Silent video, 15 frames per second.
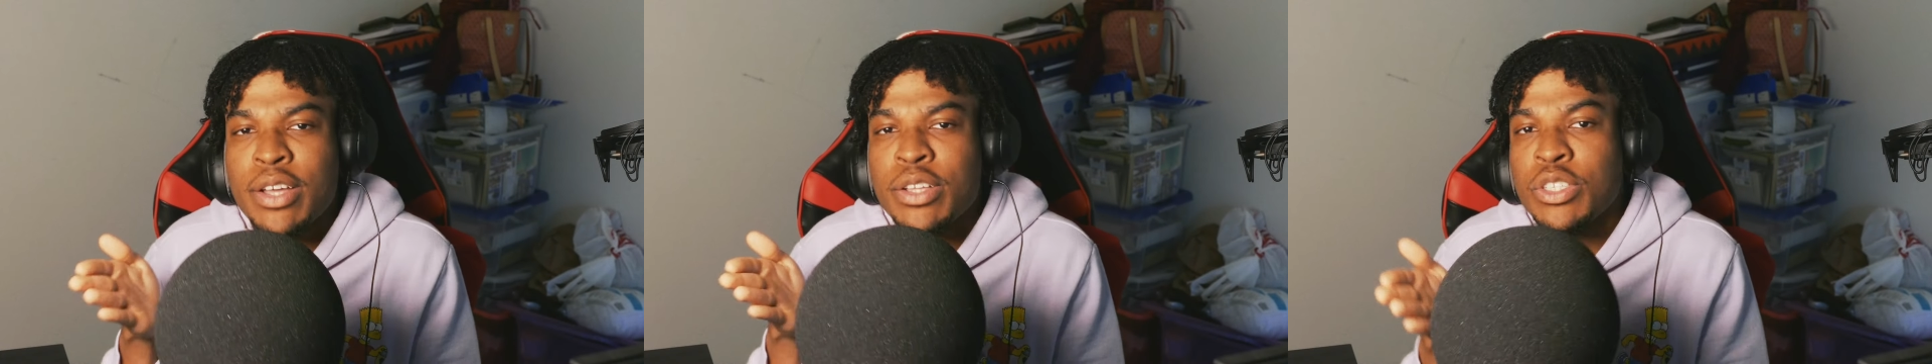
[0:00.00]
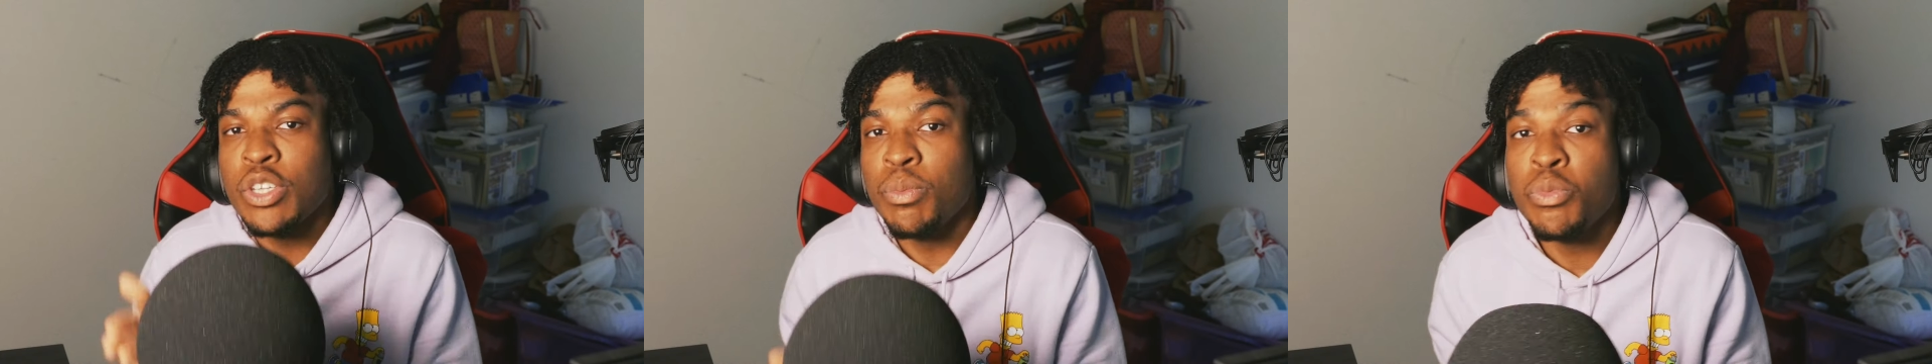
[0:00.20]

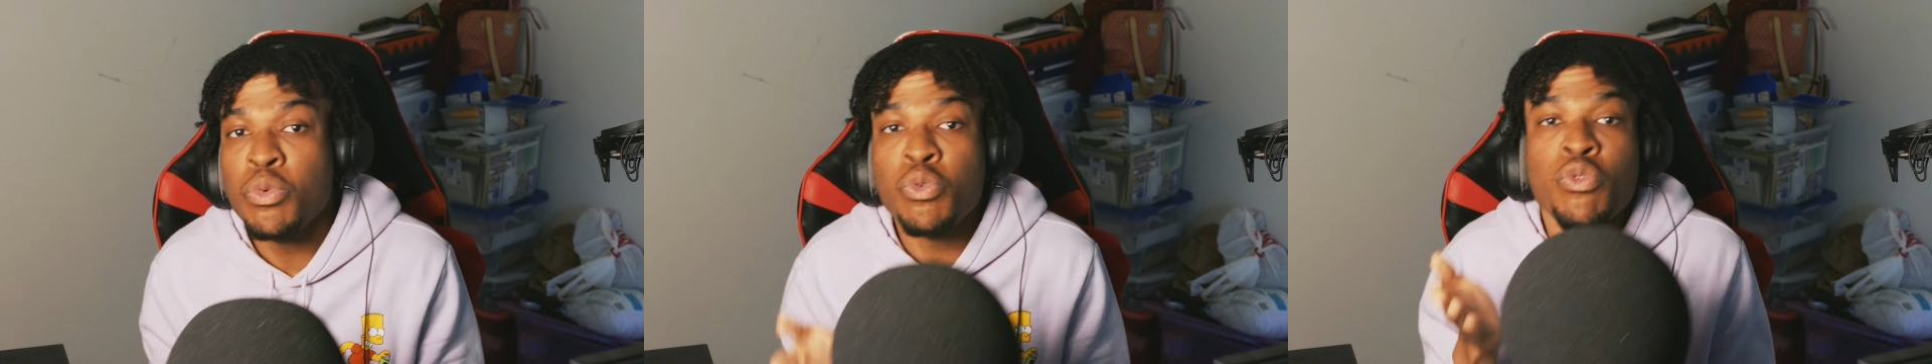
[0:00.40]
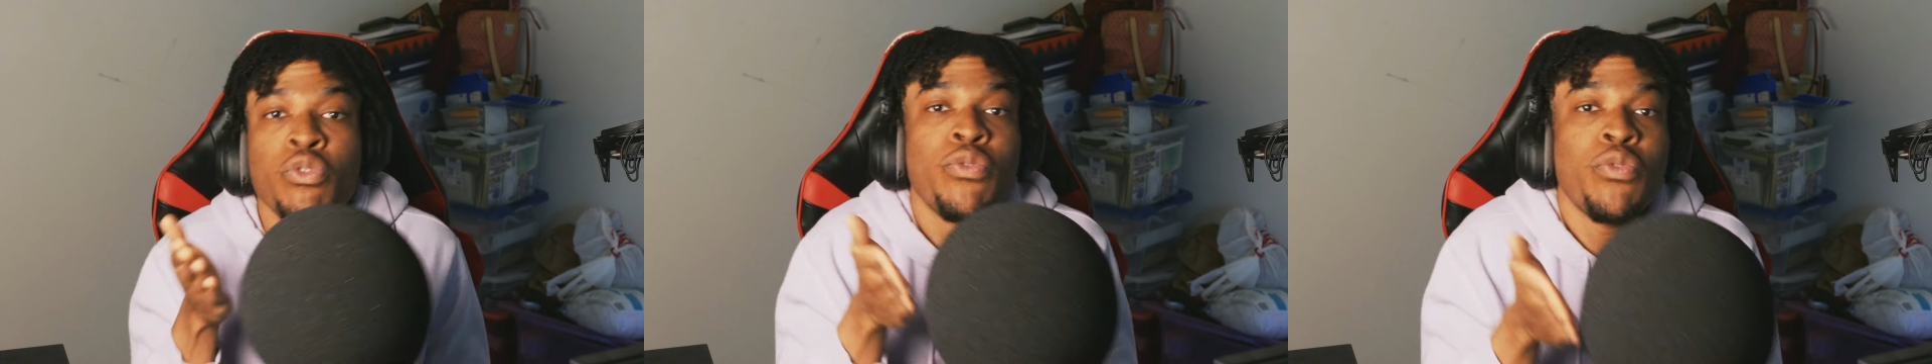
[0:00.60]
to
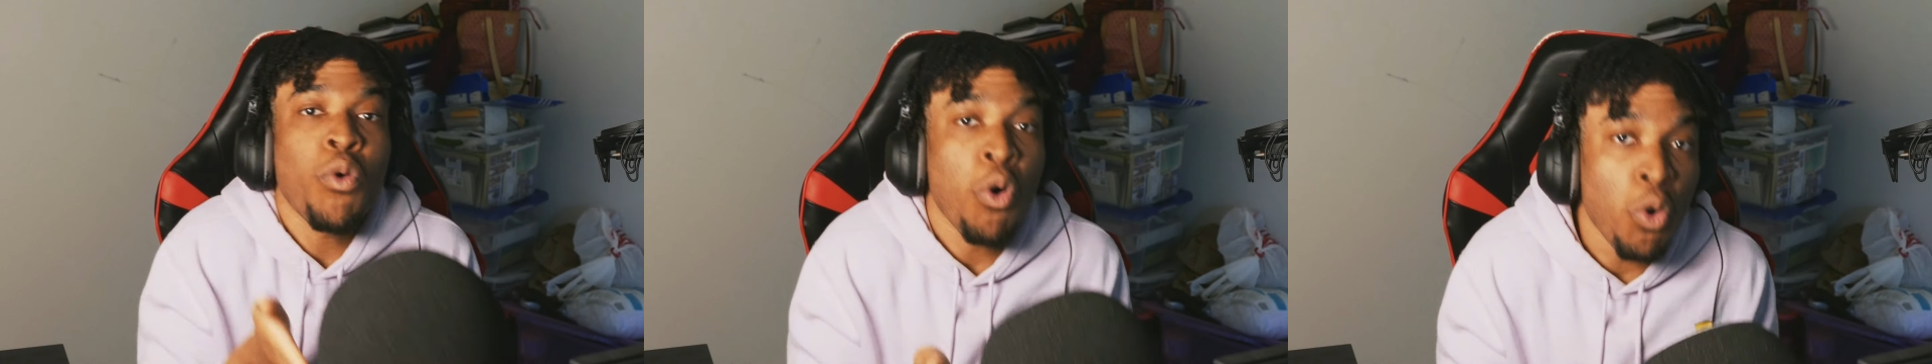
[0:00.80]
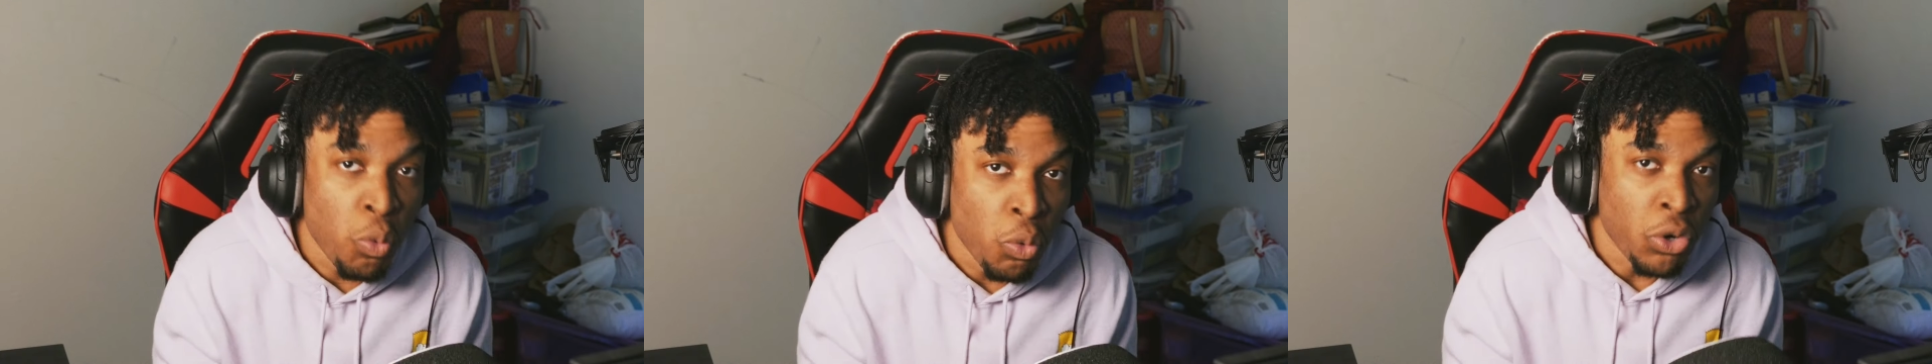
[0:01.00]
move
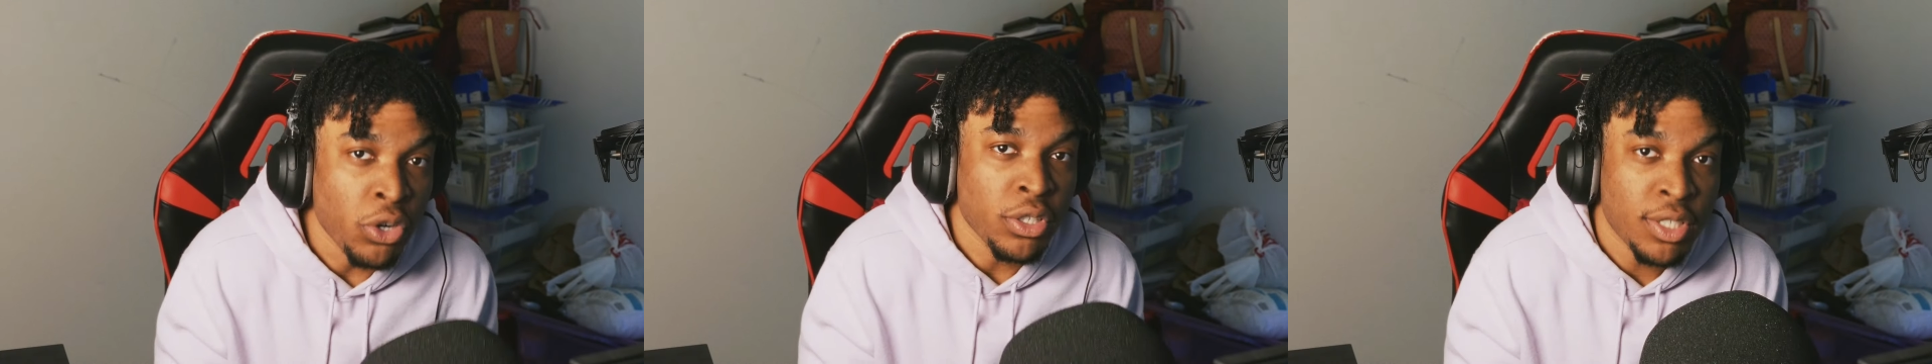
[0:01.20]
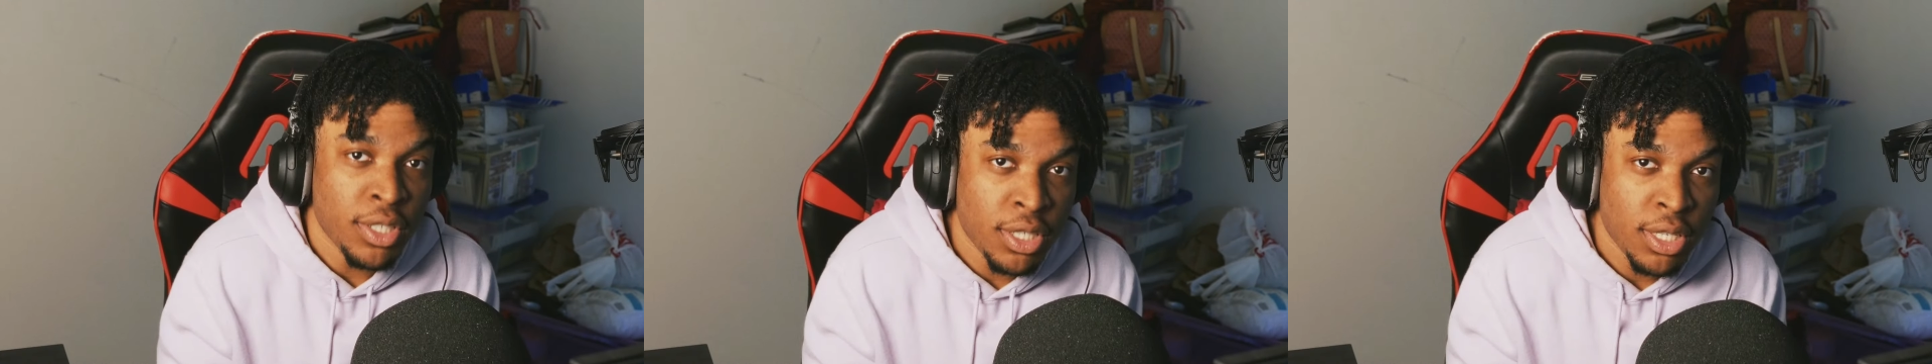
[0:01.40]

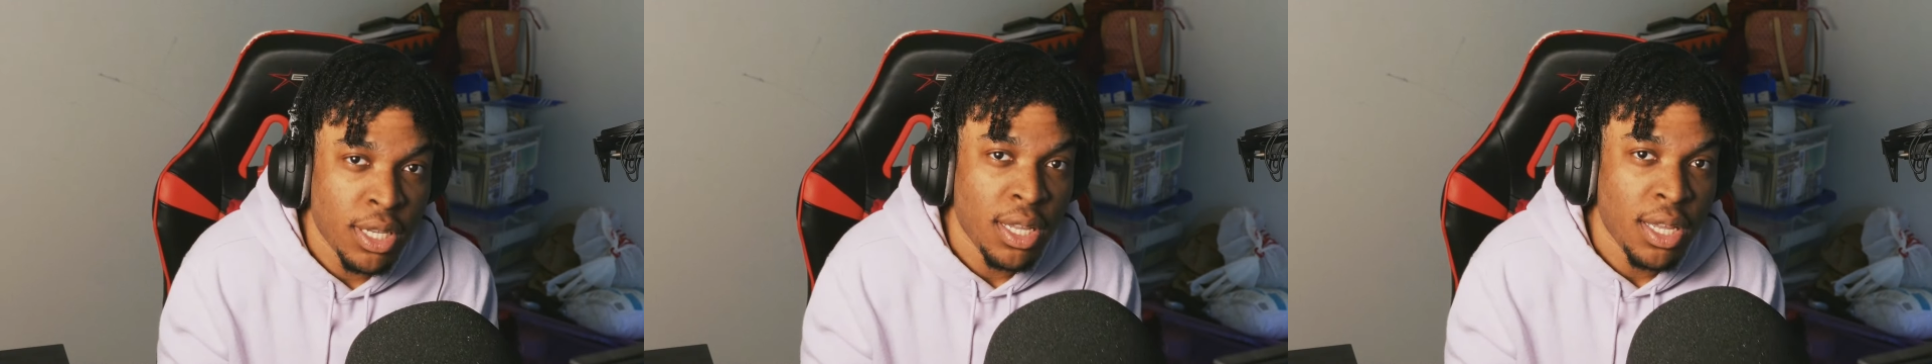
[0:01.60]
forwards.